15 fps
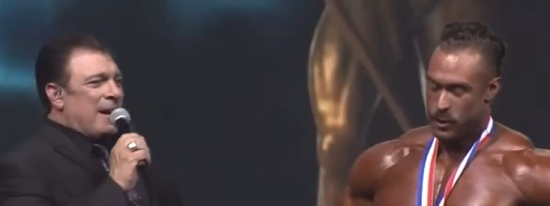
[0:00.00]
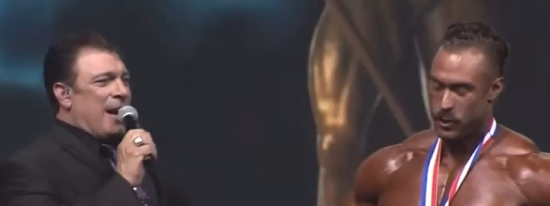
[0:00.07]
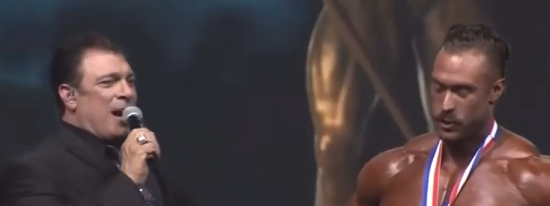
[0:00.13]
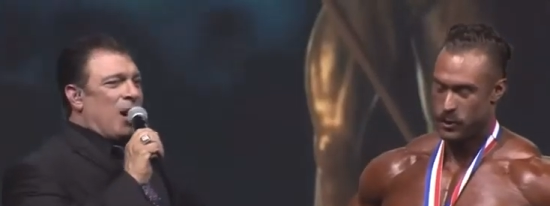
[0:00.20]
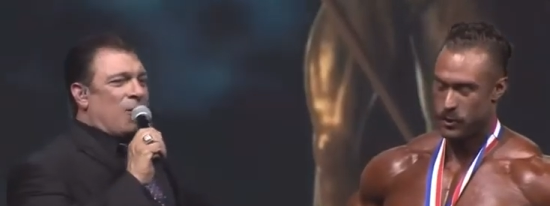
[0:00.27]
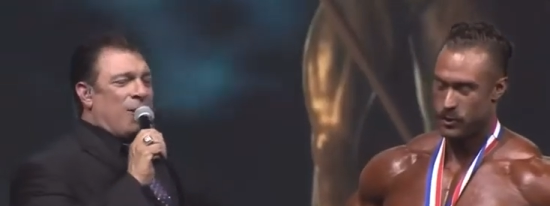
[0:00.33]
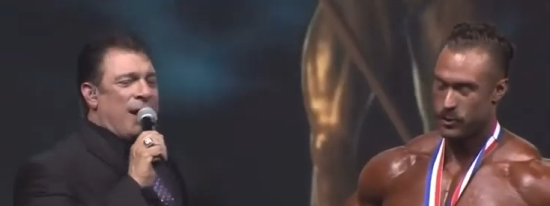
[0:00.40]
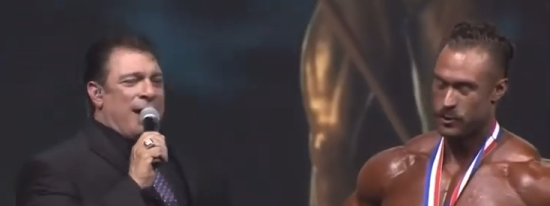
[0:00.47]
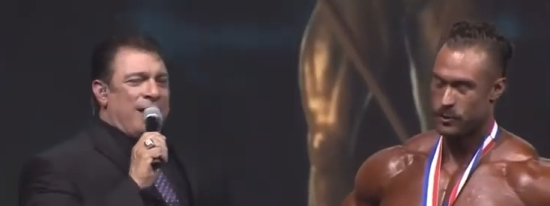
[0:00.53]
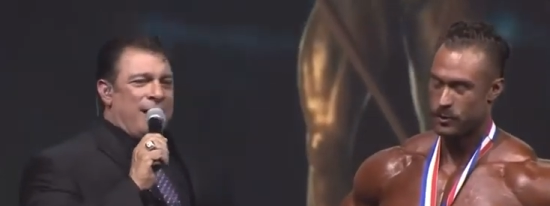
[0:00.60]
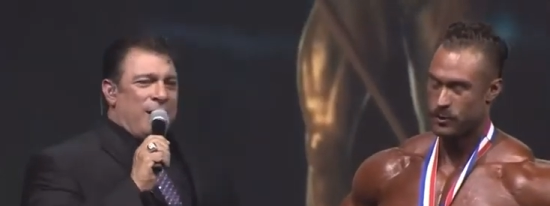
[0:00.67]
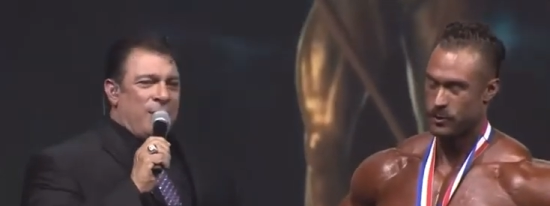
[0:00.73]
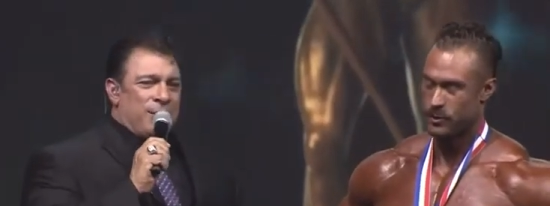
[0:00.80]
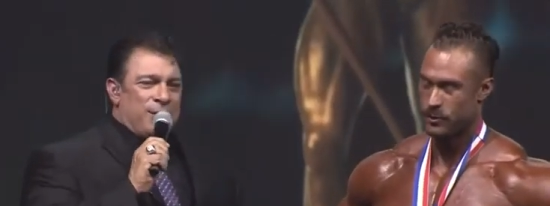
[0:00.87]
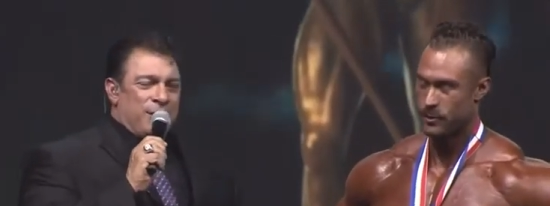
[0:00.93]
Speaker 1: All
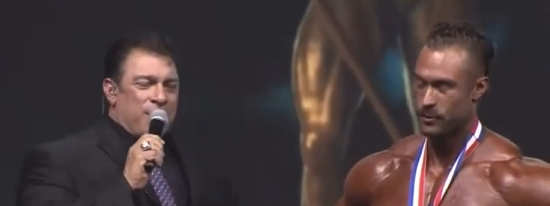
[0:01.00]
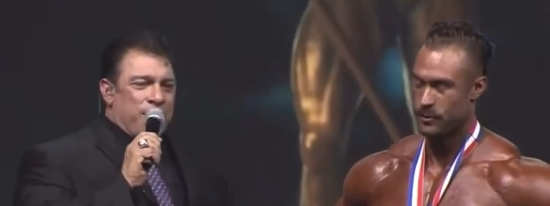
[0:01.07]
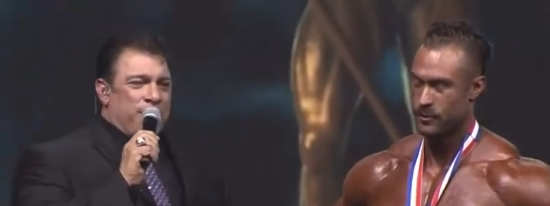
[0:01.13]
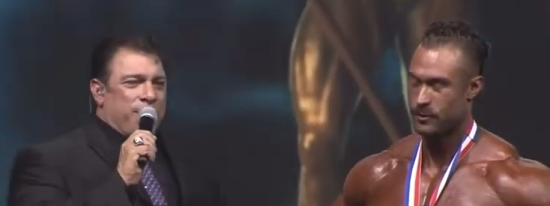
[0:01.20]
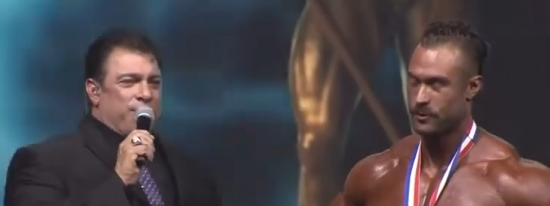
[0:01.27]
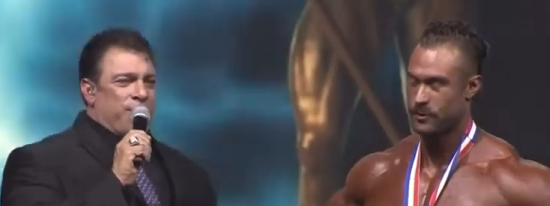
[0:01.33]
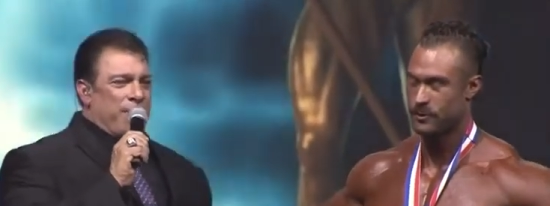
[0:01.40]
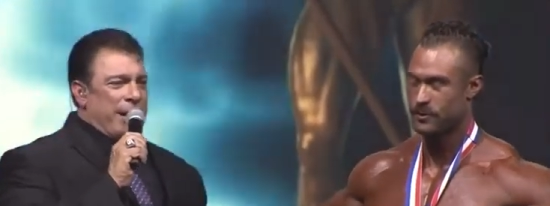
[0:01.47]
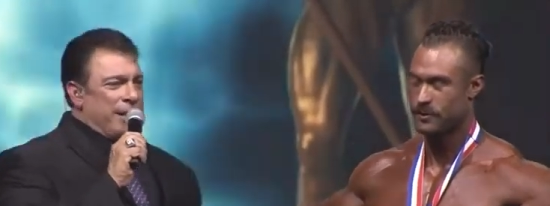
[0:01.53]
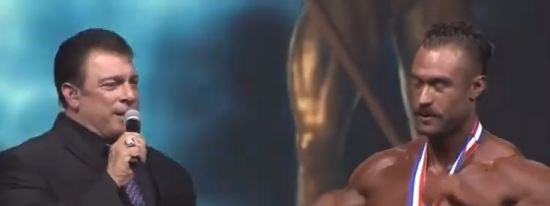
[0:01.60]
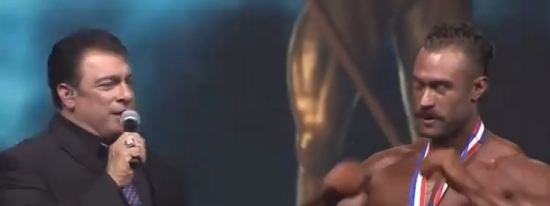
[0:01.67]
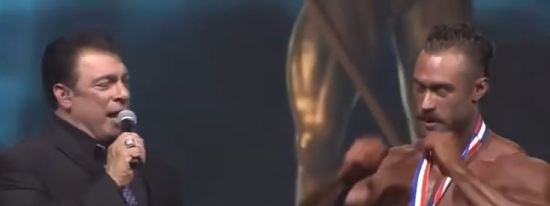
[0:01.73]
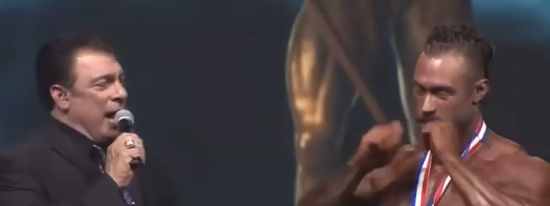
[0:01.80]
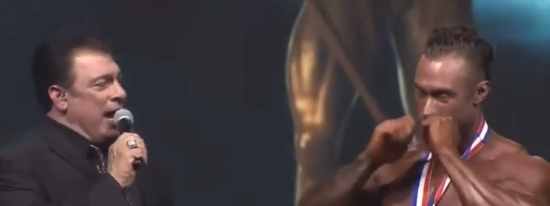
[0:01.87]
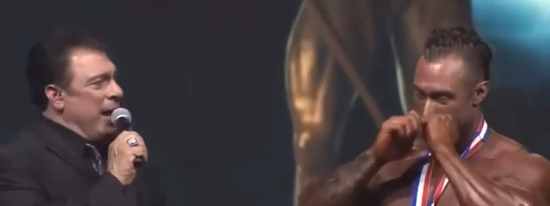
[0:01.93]
right, here All right, your
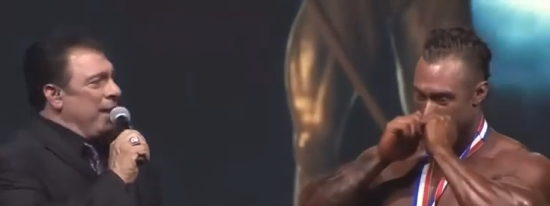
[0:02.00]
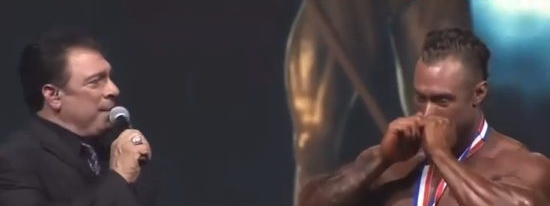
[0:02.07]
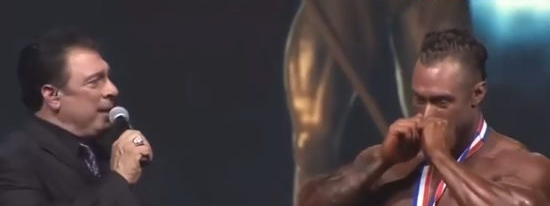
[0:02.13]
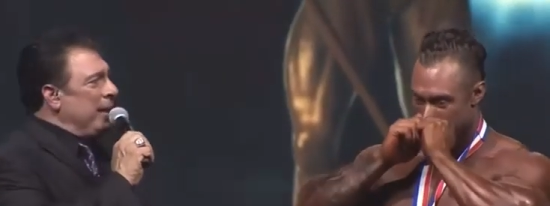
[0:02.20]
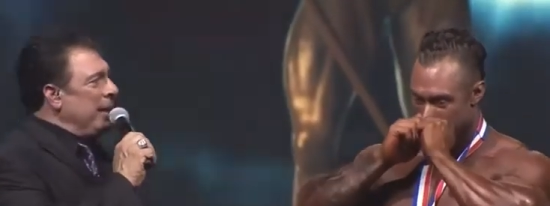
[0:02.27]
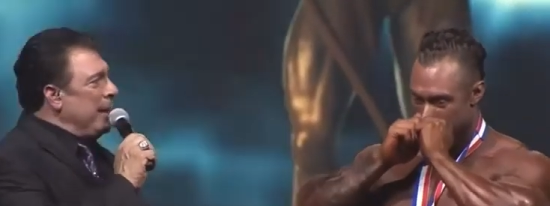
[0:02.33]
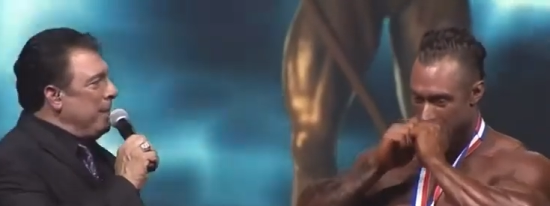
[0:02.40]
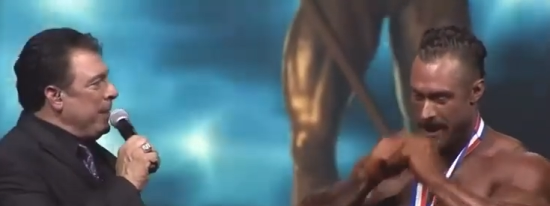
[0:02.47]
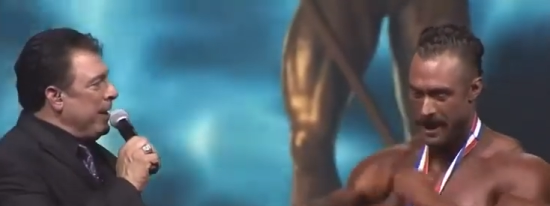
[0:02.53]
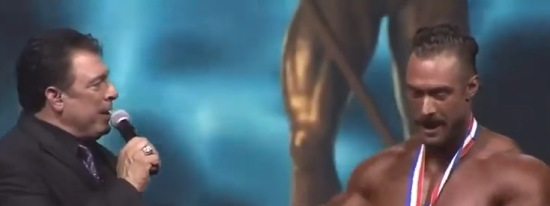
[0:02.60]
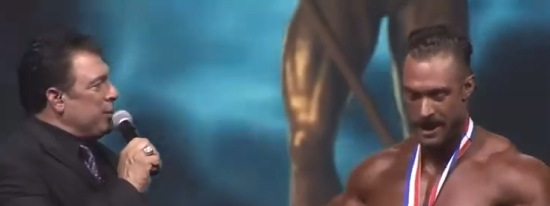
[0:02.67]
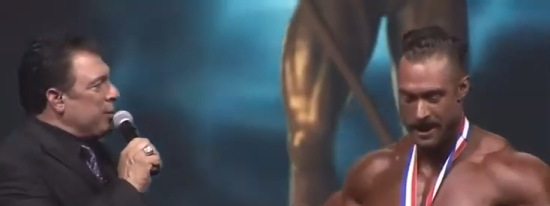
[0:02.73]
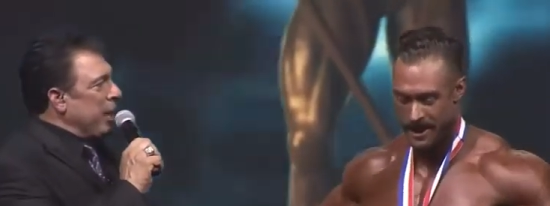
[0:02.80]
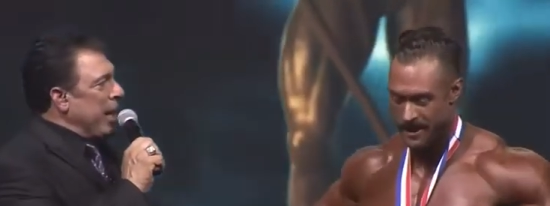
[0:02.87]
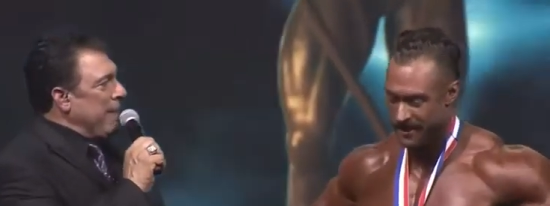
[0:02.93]
three-time
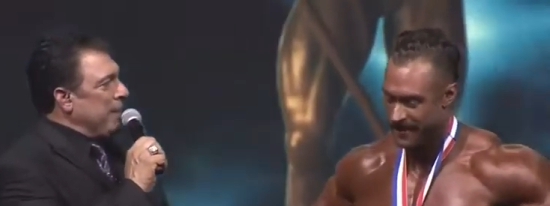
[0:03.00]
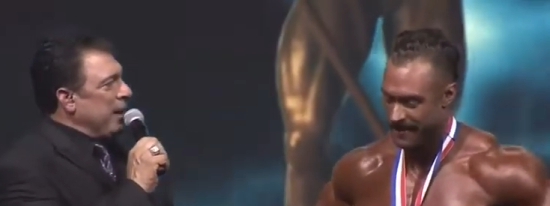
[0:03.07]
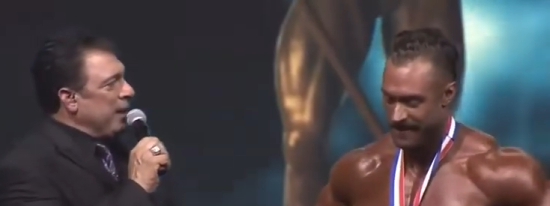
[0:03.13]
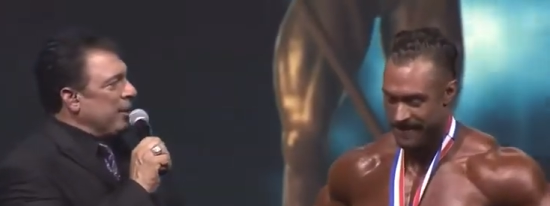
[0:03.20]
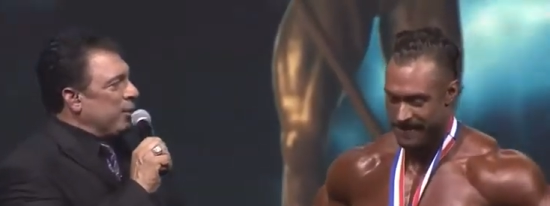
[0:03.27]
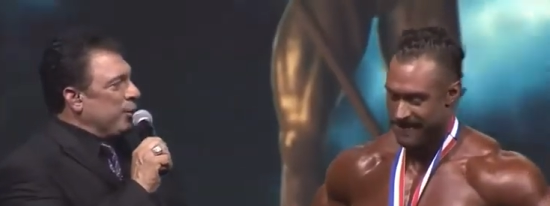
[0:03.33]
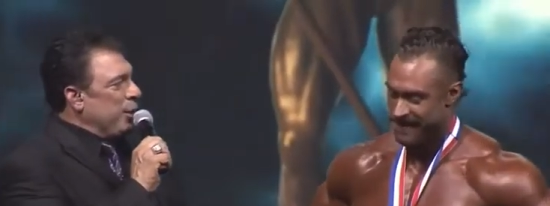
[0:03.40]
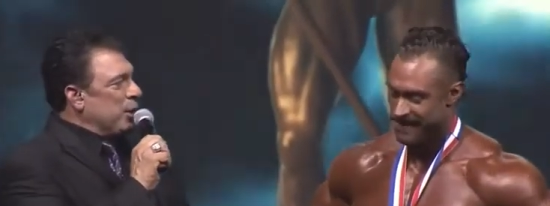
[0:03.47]
Olympia champion,